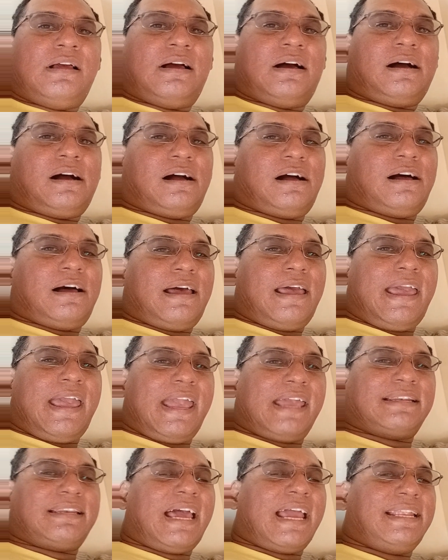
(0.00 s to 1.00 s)

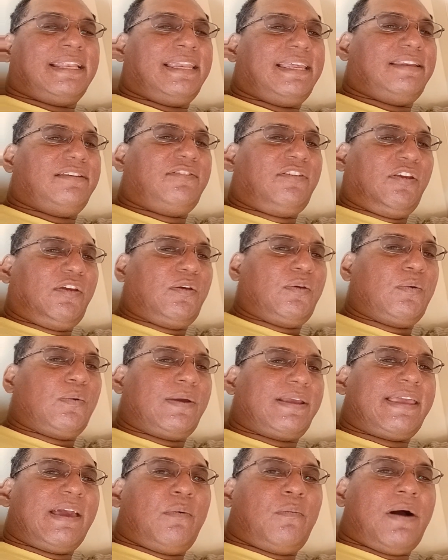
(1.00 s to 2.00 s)
And I need to
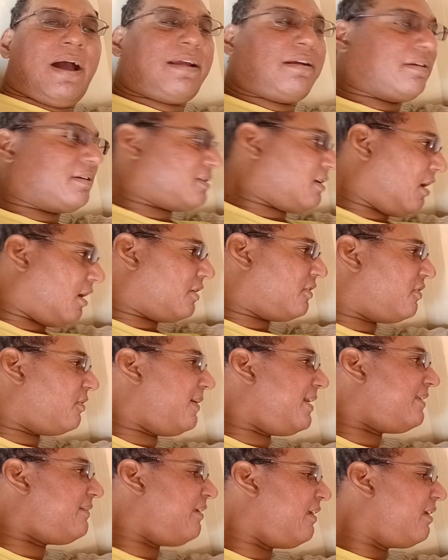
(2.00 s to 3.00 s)
get wires onto
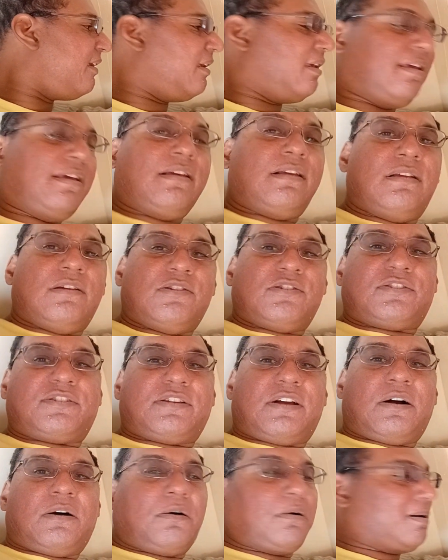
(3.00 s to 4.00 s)
it.
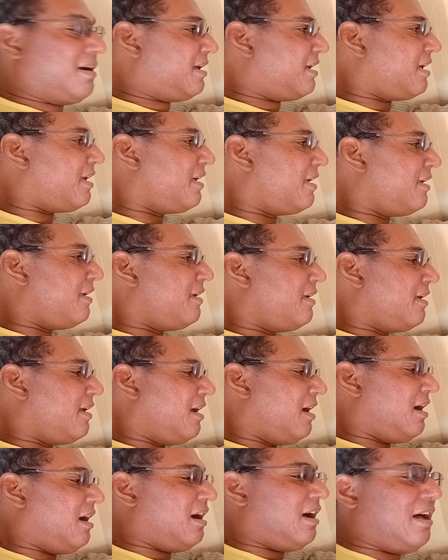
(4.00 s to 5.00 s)
So
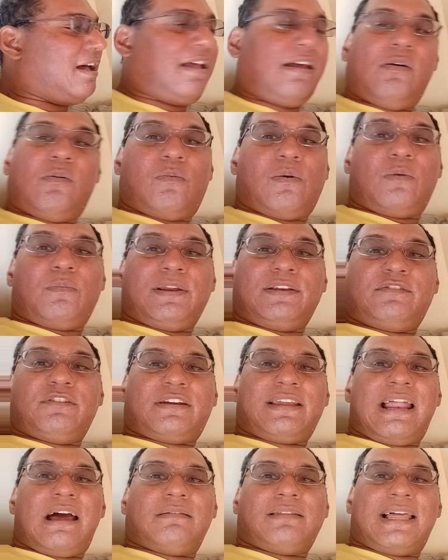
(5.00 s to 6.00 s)
when we took
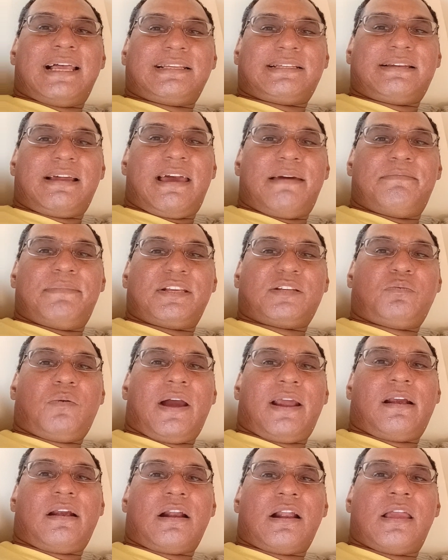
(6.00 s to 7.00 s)
it out last time, this
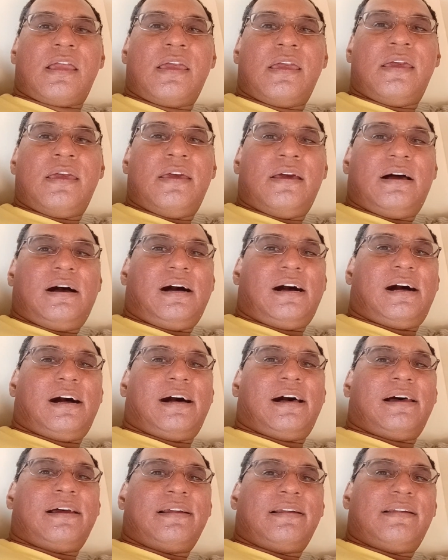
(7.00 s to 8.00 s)
wire,
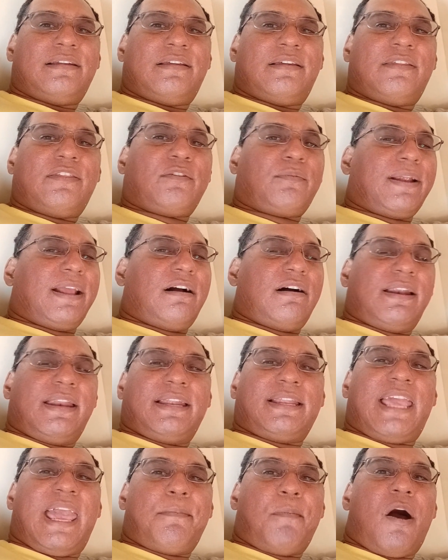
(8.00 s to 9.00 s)
the ring on
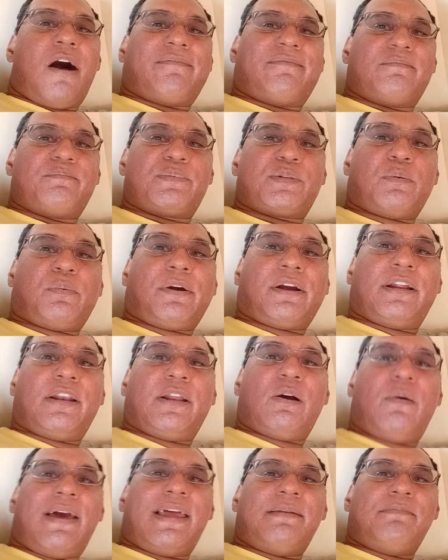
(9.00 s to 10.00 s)
it came off. So we're going to
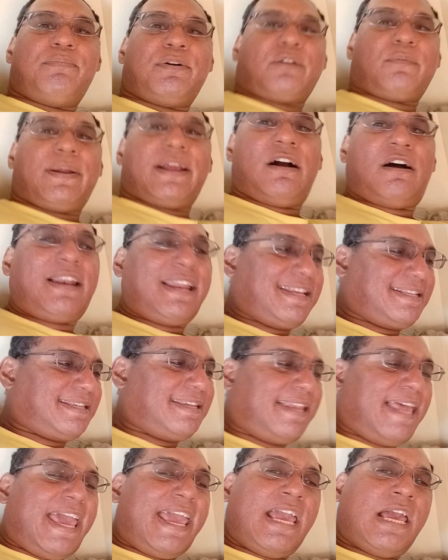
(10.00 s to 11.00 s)
go ahead and put a ring on it
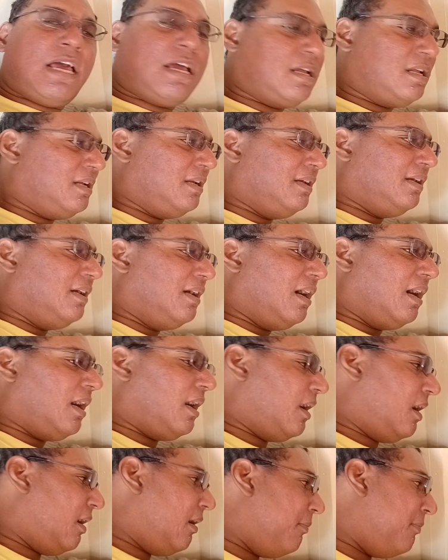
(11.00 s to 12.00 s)
today.
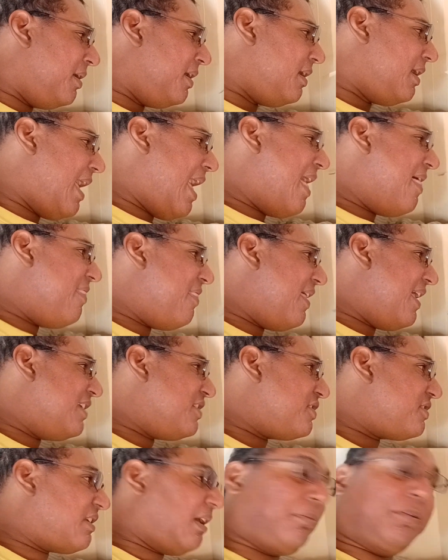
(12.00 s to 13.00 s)
And then
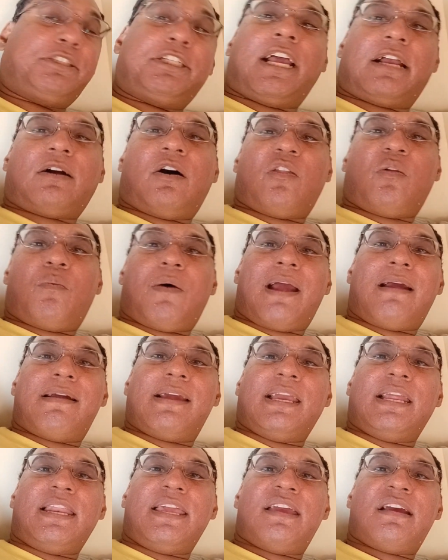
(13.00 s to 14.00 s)
just double check all the
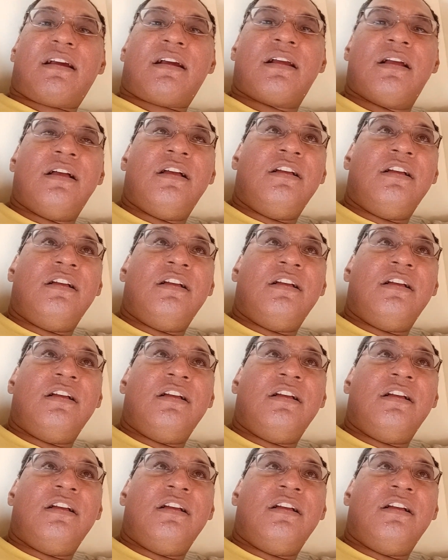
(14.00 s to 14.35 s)
wiring in here.